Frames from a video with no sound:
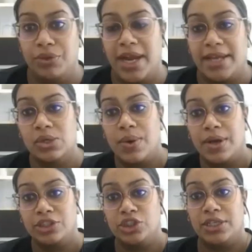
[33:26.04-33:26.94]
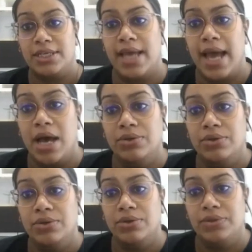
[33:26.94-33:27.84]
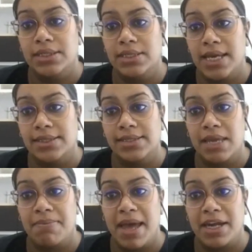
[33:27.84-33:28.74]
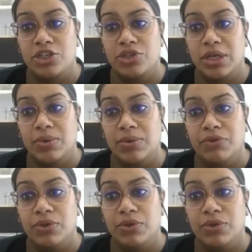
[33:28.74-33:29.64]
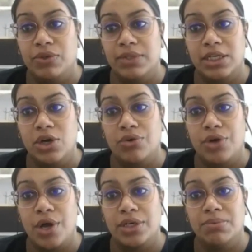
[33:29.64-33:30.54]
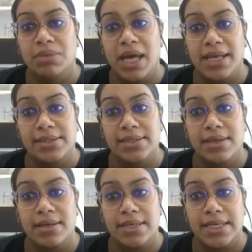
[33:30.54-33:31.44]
The next question is, how does the TSSA manage liquid fuels handling code non-compliances